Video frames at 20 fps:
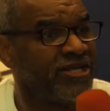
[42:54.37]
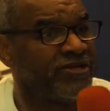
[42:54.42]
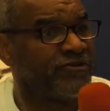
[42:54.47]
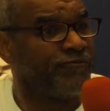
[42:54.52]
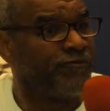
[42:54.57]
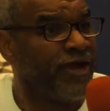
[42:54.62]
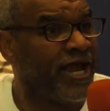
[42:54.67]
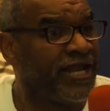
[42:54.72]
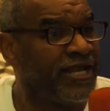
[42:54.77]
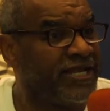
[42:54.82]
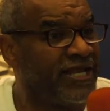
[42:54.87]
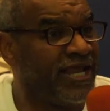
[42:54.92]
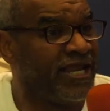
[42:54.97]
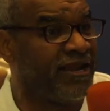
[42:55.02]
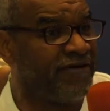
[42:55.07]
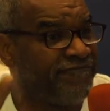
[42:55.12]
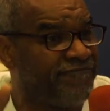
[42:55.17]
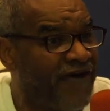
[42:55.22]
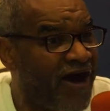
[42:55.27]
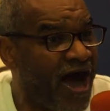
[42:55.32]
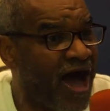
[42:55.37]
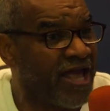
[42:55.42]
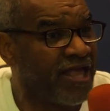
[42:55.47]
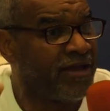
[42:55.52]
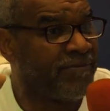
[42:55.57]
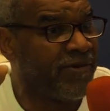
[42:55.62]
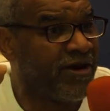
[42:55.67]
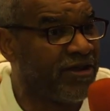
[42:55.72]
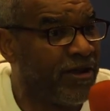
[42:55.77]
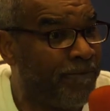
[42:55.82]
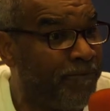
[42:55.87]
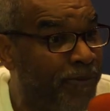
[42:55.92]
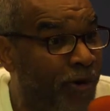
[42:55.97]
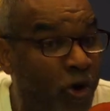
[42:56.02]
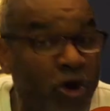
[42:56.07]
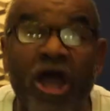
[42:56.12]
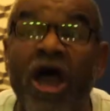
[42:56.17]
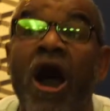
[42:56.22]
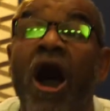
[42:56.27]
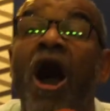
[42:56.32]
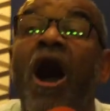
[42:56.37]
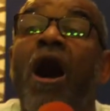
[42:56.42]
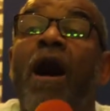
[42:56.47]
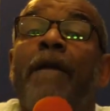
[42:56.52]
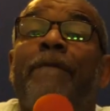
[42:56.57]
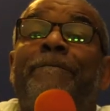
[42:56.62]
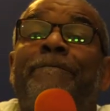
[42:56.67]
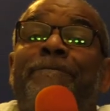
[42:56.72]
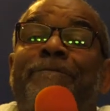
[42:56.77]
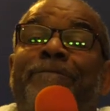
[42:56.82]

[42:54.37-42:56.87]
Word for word: it's written in the volume of the book, a